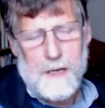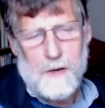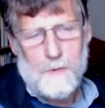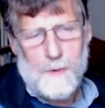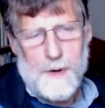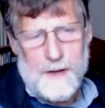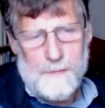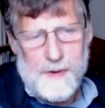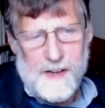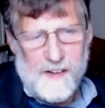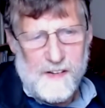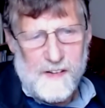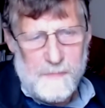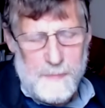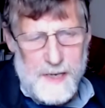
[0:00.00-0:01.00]
when we
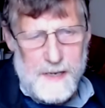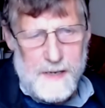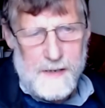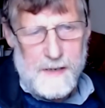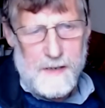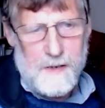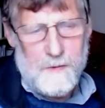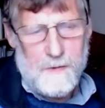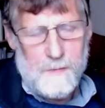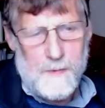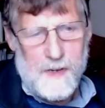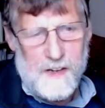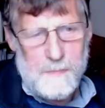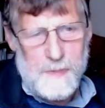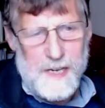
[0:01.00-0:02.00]

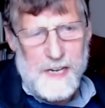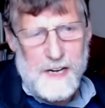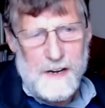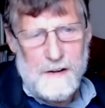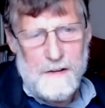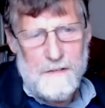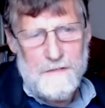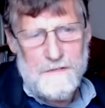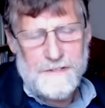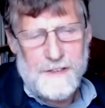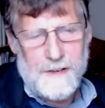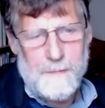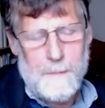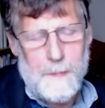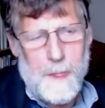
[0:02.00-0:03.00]
speak
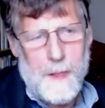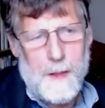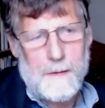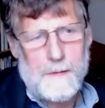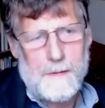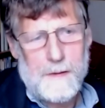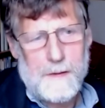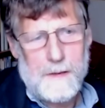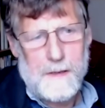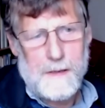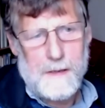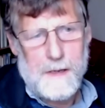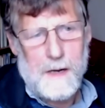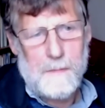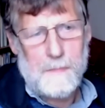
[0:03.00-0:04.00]
from
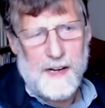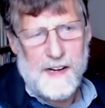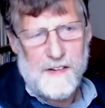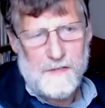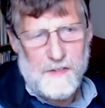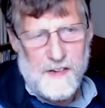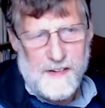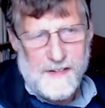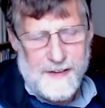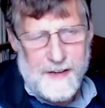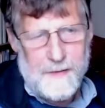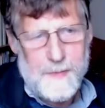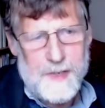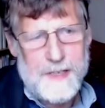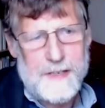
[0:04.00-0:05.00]
a place of
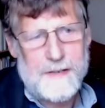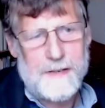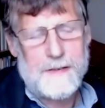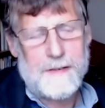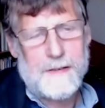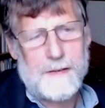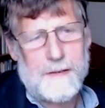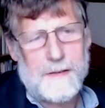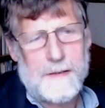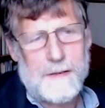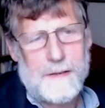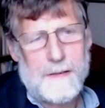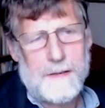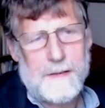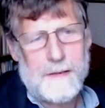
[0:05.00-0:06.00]
discernment.
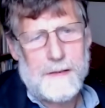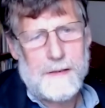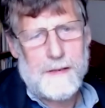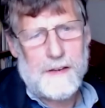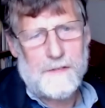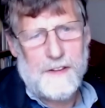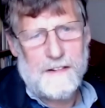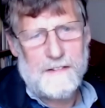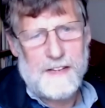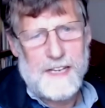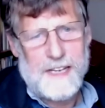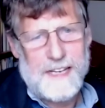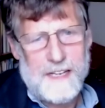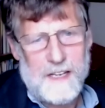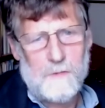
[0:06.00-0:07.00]
It's a very
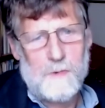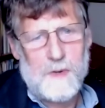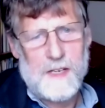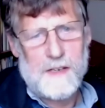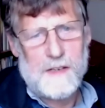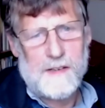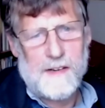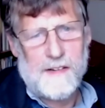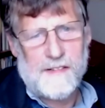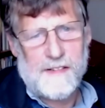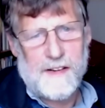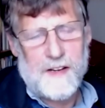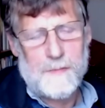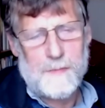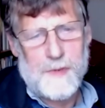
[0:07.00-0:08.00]
key word,
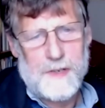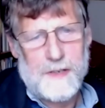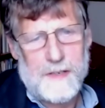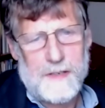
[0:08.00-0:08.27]
discernment.